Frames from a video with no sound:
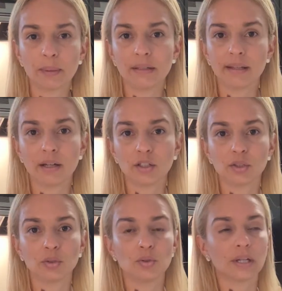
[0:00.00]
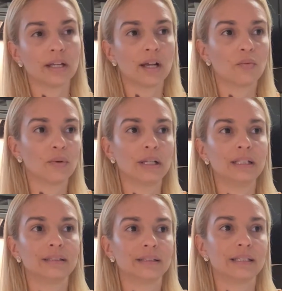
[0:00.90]
but you've never been there, so
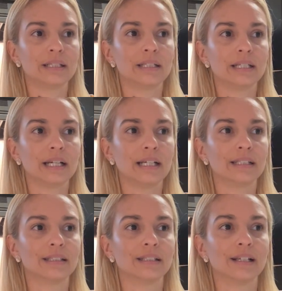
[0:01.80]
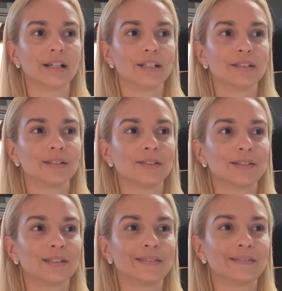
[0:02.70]
you cannot really see and